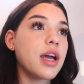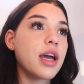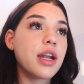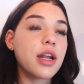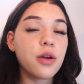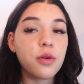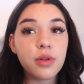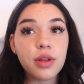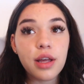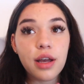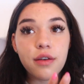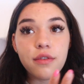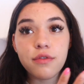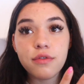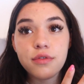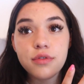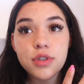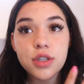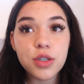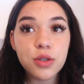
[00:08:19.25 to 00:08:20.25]
And I only
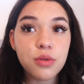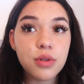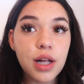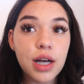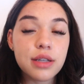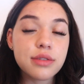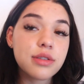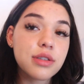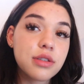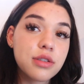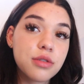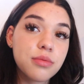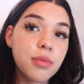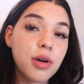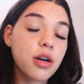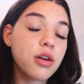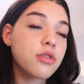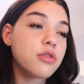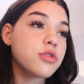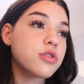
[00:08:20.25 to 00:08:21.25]
have 2 classes
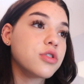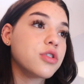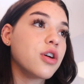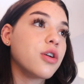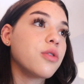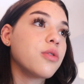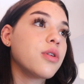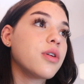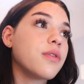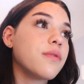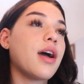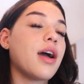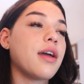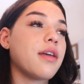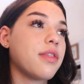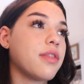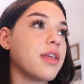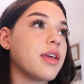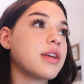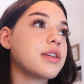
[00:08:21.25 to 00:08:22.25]
tomorrow. So I
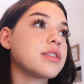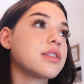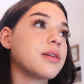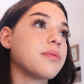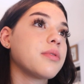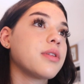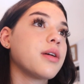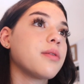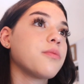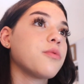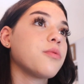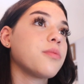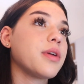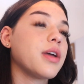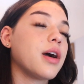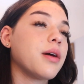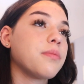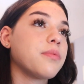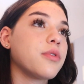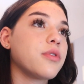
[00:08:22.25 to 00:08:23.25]
think some of them will be
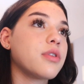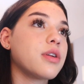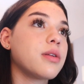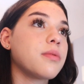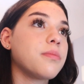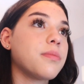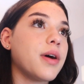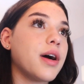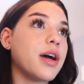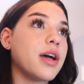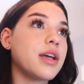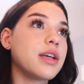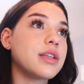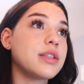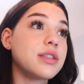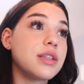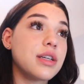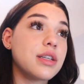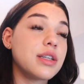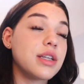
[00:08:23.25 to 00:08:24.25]
uploaded by
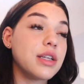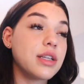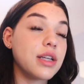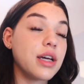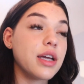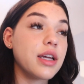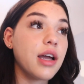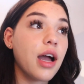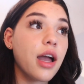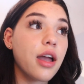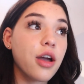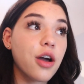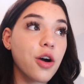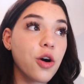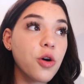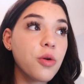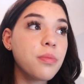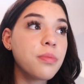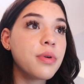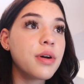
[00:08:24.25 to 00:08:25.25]
Sunday night, I
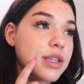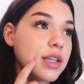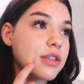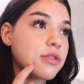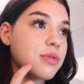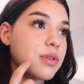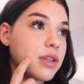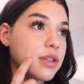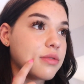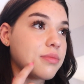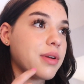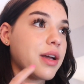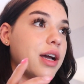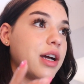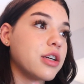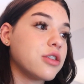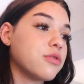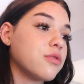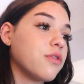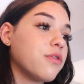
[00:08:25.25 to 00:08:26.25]
hope. Next week is my
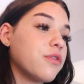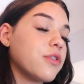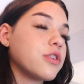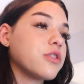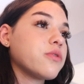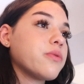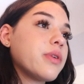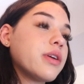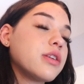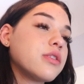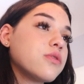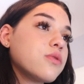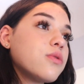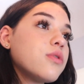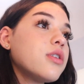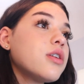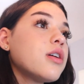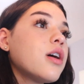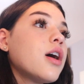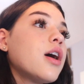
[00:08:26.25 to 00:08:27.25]
actual first week of school.